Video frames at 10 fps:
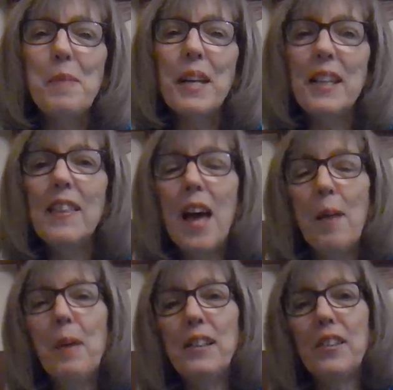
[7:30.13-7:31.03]
but in
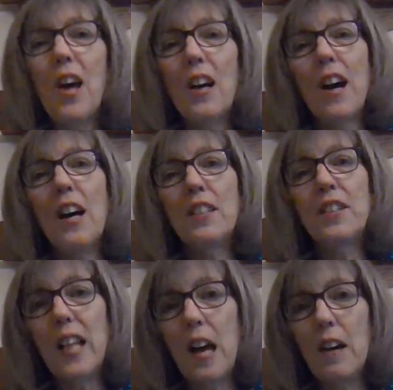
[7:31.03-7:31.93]
them I saw
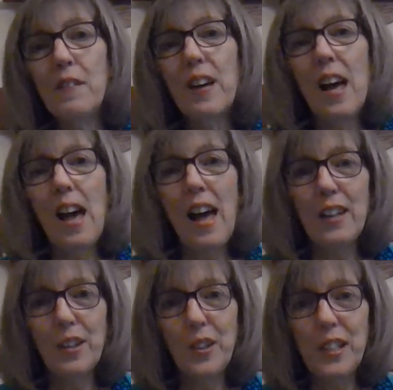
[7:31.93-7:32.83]
God's love
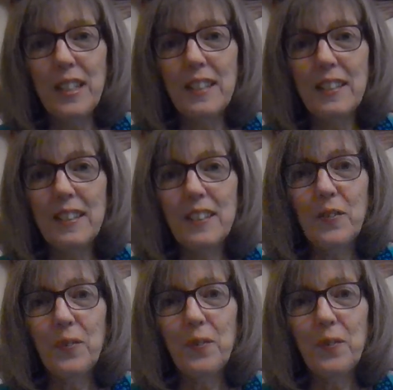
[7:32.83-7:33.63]
and goodness.